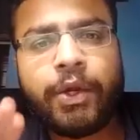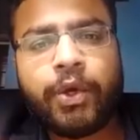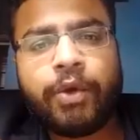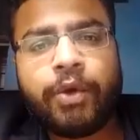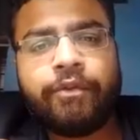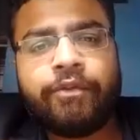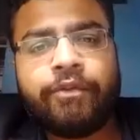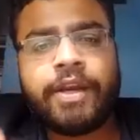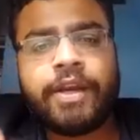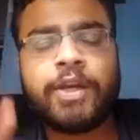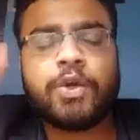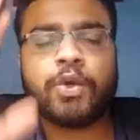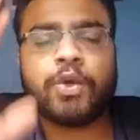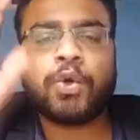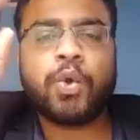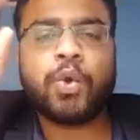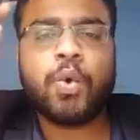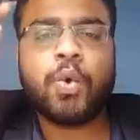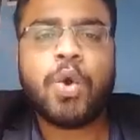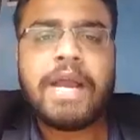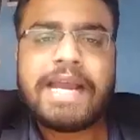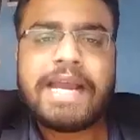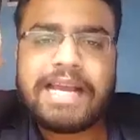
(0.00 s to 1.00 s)
when
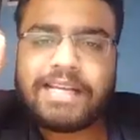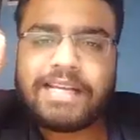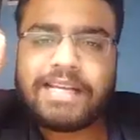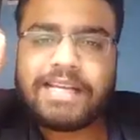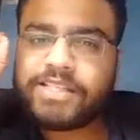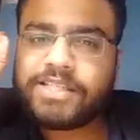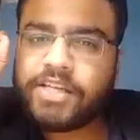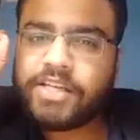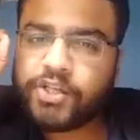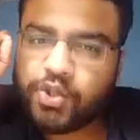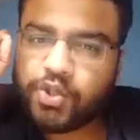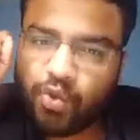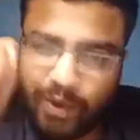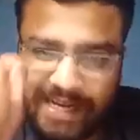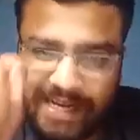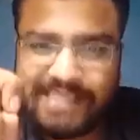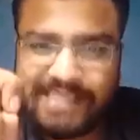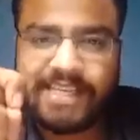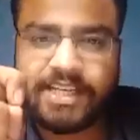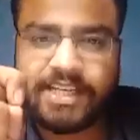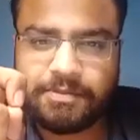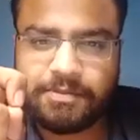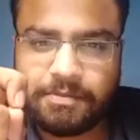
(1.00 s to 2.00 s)
is just
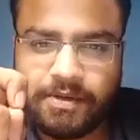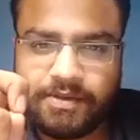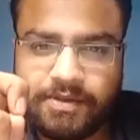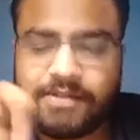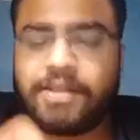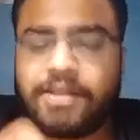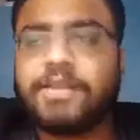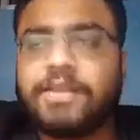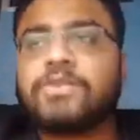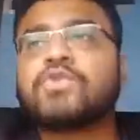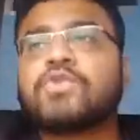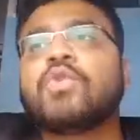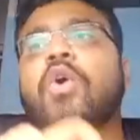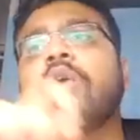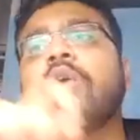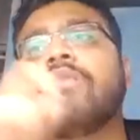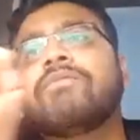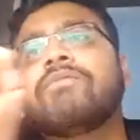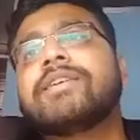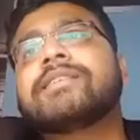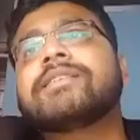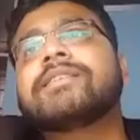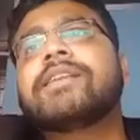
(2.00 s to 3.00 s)
26%. So
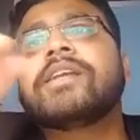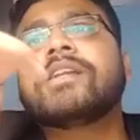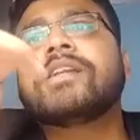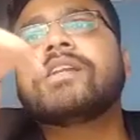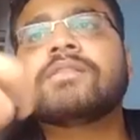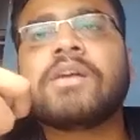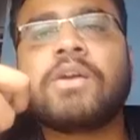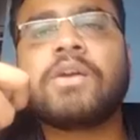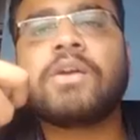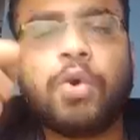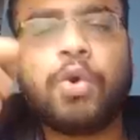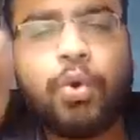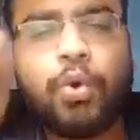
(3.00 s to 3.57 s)
obviously the low